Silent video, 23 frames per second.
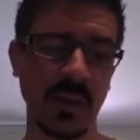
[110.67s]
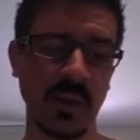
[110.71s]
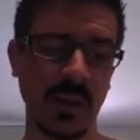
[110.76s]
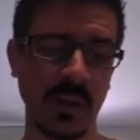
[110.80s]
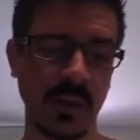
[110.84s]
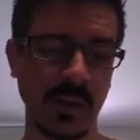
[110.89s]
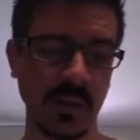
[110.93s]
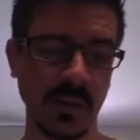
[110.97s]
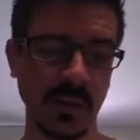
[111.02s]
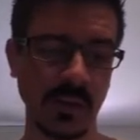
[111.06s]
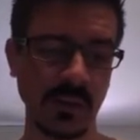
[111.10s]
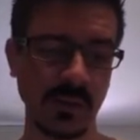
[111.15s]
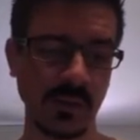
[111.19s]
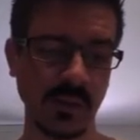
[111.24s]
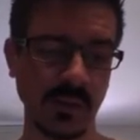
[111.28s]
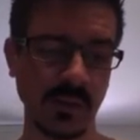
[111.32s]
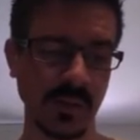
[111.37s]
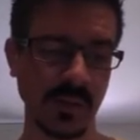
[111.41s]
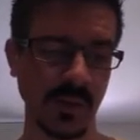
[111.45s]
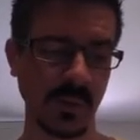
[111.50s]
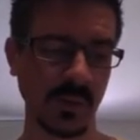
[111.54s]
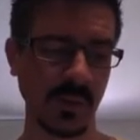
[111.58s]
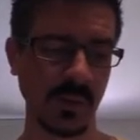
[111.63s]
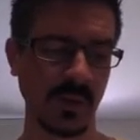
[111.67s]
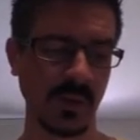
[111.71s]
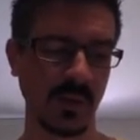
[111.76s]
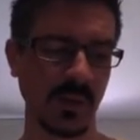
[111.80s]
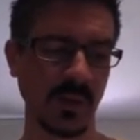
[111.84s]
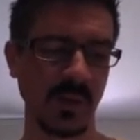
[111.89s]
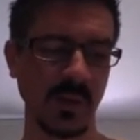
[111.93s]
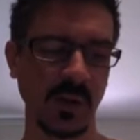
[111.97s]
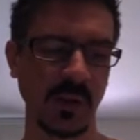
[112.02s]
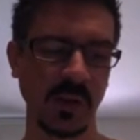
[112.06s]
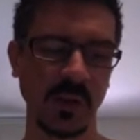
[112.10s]
So something
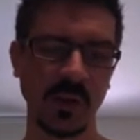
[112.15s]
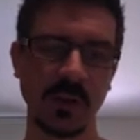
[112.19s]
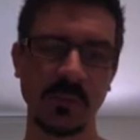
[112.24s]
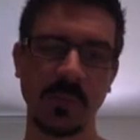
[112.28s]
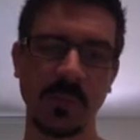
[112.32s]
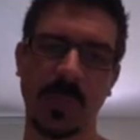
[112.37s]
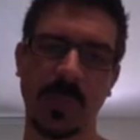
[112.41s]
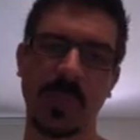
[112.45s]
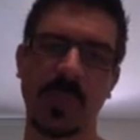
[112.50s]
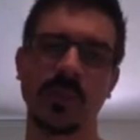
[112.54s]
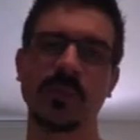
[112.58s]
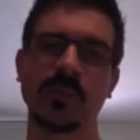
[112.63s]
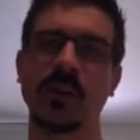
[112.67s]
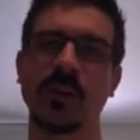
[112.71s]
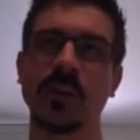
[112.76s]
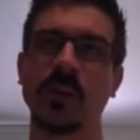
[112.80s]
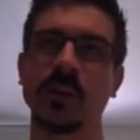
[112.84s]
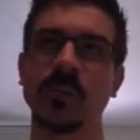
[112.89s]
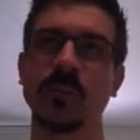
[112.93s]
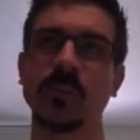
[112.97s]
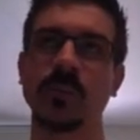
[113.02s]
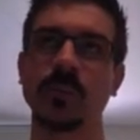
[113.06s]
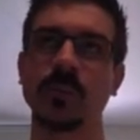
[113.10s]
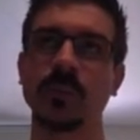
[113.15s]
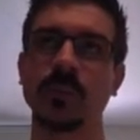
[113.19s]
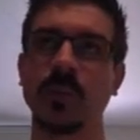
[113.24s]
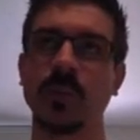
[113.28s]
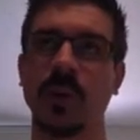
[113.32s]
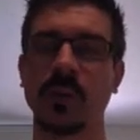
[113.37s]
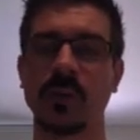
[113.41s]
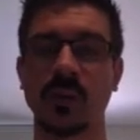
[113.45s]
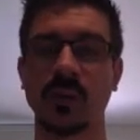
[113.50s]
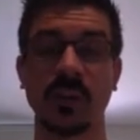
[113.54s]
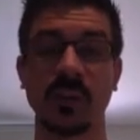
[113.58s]
like, if I've
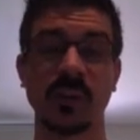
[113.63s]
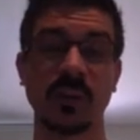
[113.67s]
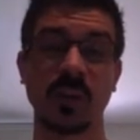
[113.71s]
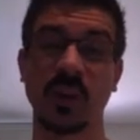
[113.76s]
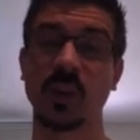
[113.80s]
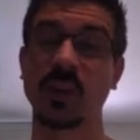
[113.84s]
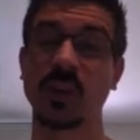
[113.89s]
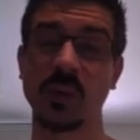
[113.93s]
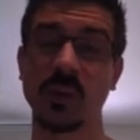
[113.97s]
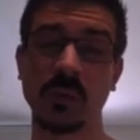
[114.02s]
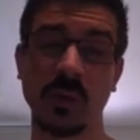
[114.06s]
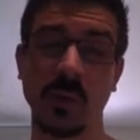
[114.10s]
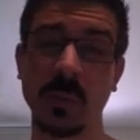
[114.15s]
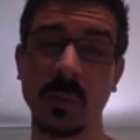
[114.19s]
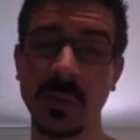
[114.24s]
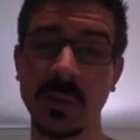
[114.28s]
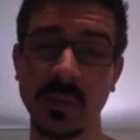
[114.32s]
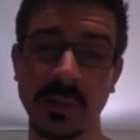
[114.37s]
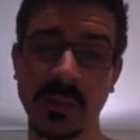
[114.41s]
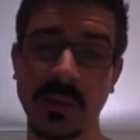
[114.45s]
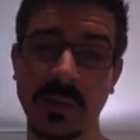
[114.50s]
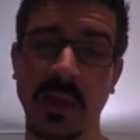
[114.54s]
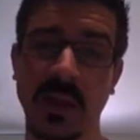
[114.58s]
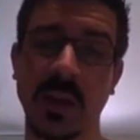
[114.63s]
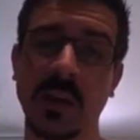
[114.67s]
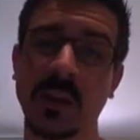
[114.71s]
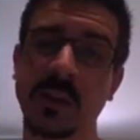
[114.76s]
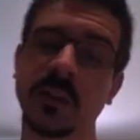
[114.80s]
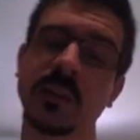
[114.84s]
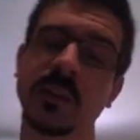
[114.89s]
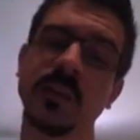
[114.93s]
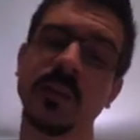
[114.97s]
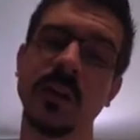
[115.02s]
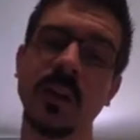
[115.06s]
got a Tony Robbins
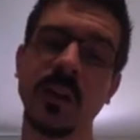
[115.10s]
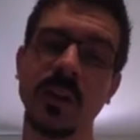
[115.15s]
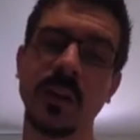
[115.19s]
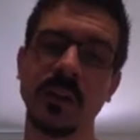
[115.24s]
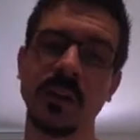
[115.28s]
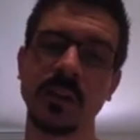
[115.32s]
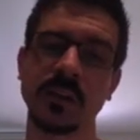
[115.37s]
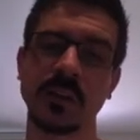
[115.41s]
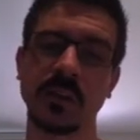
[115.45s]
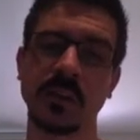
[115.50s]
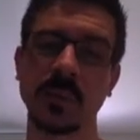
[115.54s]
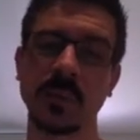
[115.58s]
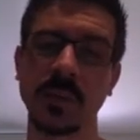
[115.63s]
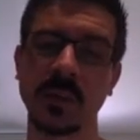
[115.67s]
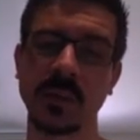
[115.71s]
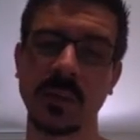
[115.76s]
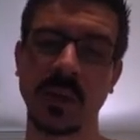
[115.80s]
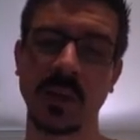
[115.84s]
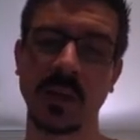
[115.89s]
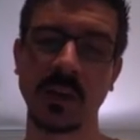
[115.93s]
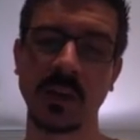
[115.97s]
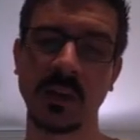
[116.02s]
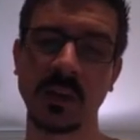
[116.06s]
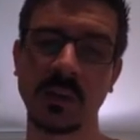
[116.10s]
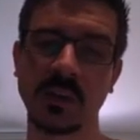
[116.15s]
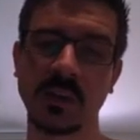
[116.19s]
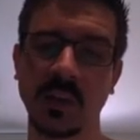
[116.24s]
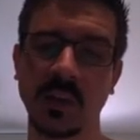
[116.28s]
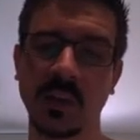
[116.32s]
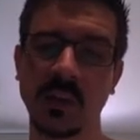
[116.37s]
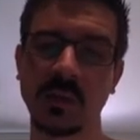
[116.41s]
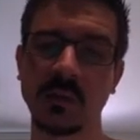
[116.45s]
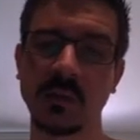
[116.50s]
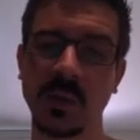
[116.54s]
target, so I've been targeting
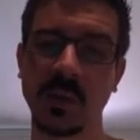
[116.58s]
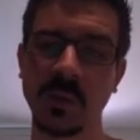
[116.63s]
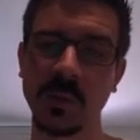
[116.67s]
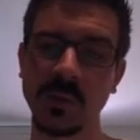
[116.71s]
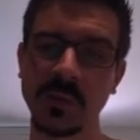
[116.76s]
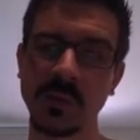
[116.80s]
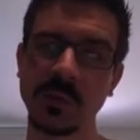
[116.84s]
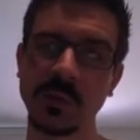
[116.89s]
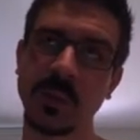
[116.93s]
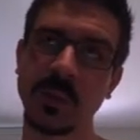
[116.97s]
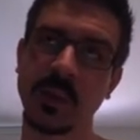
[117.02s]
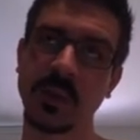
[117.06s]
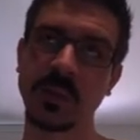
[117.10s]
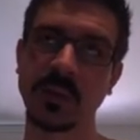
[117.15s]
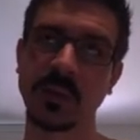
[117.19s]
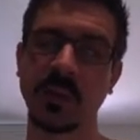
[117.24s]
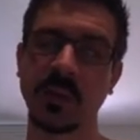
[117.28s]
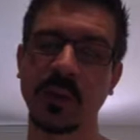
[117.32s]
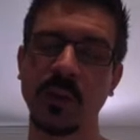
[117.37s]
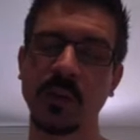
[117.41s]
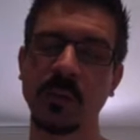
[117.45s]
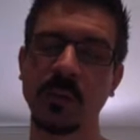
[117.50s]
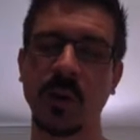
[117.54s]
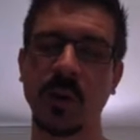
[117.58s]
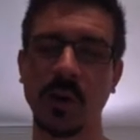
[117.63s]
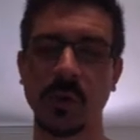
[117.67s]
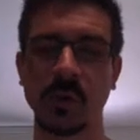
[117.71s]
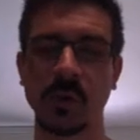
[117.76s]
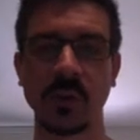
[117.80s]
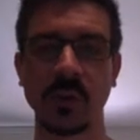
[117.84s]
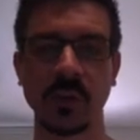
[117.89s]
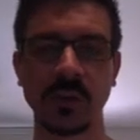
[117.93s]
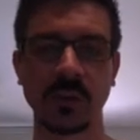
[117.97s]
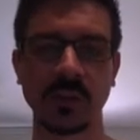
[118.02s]
Tony Robbins because I know my
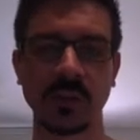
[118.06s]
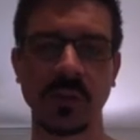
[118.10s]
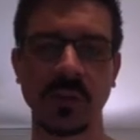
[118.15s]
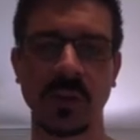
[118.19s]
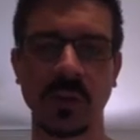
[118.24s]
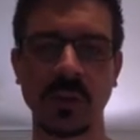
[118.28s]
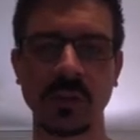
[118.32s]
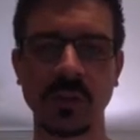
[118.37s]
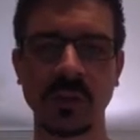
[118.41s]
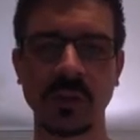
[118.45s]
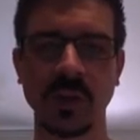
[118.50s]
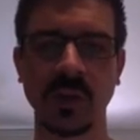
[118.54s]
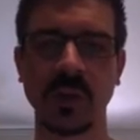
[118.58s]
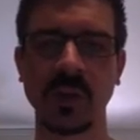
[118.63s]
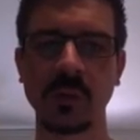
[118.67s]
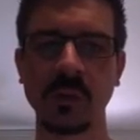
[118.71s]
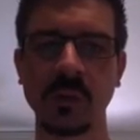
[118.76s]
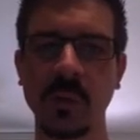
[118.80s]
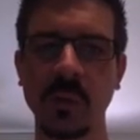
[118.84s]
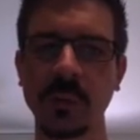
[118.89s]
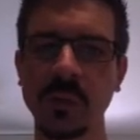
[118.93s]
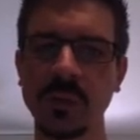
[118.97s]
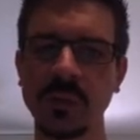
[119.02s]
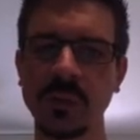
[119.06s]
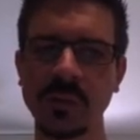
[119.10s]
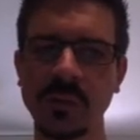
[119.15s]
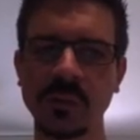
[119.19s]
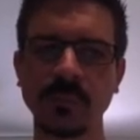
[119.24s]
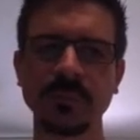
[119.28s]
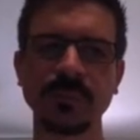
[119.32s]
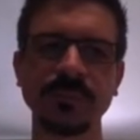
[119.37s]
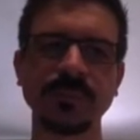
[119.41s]
audience likes Tony Robbins.